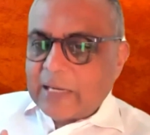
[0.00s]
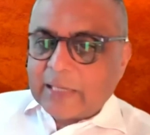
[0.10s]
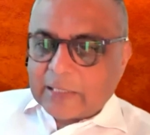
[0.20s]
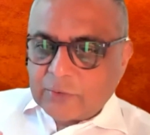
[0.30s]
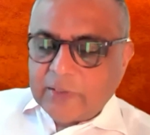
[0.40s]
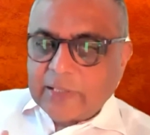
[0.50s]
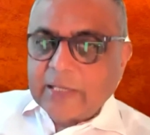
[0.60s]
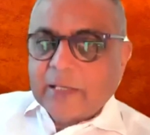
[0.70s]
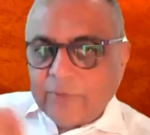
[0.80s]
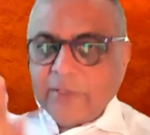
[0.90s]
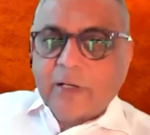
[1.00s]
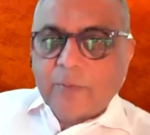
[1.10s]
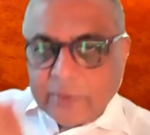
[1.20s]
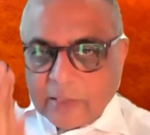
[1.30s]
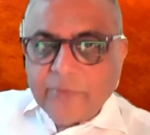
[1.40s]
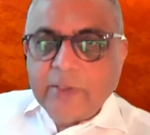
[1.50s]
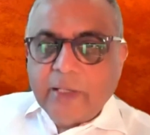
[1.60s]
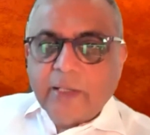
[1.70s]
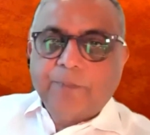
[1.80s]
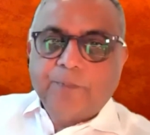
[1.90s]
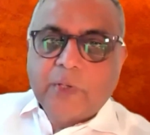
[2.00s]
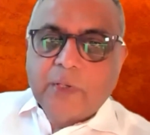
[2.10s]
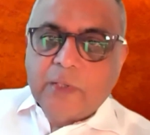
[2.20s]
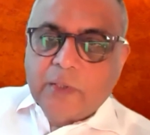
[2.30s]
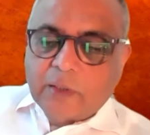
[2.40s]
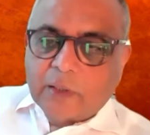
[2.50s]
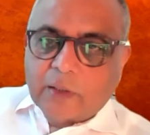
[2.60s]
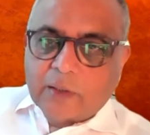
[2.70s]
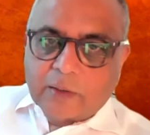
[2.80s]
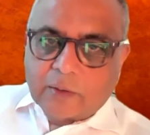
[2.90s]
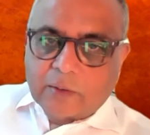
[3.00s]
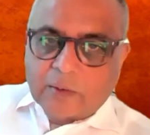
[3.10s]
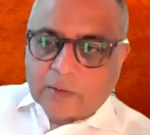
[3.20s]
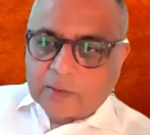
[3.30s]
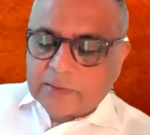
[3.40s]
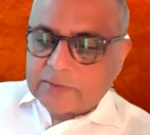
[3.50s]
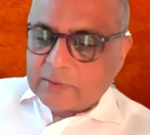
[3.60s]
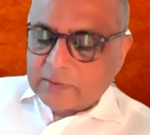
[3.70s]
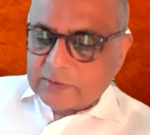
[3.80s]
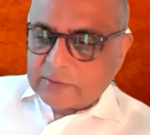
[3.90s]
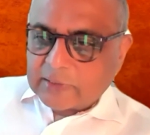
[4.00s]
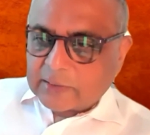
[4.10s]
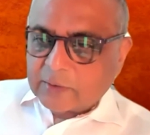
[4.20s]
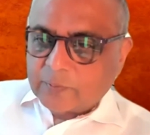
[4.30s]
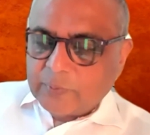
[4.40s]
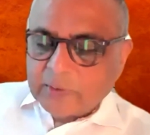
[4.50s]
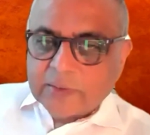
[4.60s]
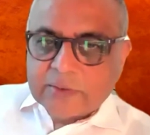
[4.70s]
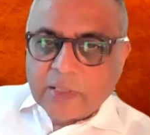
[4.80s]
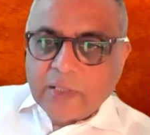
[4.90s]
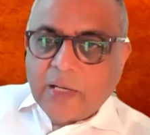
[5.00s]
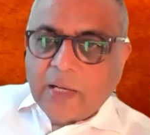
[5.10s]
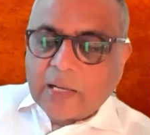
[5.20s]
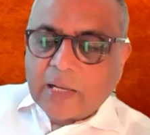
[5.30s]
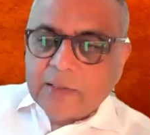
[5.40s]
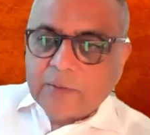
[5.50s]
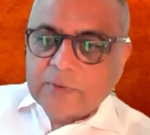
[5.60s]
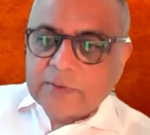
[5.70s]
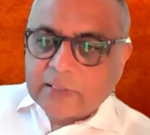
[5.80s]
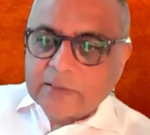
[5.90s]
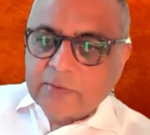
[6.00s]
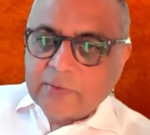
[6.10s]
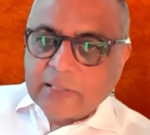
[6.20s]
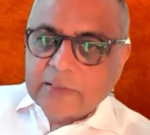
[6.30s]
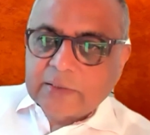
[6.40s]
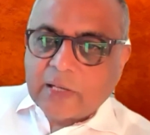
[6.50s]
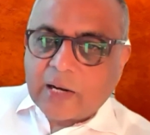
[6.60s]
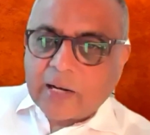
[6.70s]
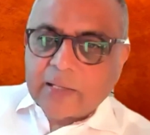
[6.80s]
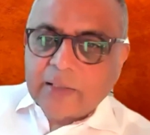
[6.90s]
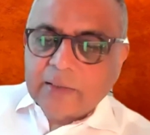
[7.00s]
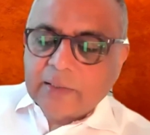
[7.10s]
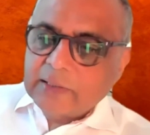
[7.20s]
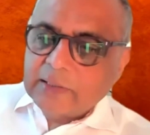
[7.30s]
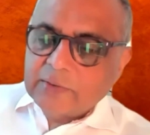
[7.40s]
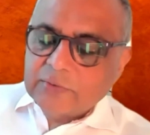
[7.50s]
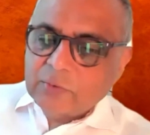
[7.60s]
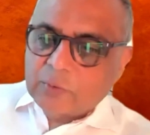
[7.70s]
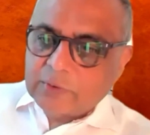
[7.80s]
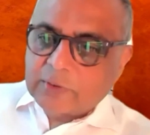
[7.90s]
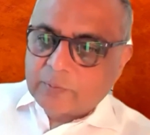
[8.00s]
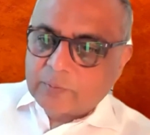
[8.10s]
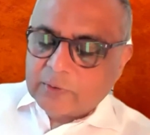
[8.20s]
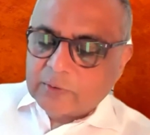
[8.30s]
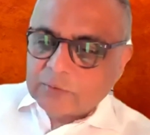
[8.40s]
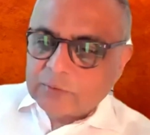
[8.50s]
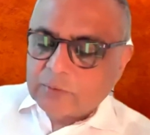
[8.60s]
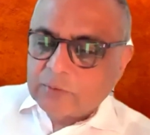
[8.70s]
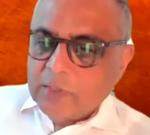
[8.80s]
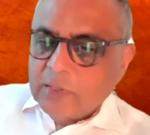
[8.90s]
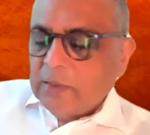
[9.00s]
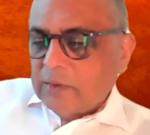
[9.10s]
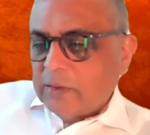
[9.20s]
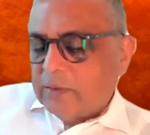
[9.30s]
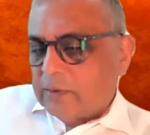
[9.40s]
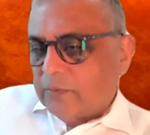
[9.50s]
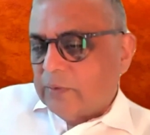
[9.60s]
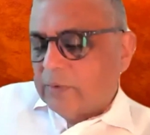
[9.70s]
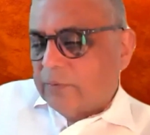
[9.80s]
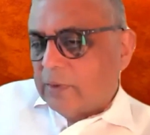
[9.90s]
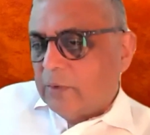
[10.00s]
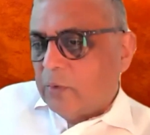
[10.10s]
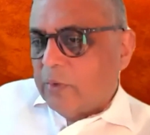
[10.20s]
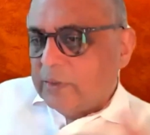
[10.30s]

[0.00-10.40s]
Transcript: actually rank every company every day against its sector peers. And if the sector rank is high, then that is a good company. So the lower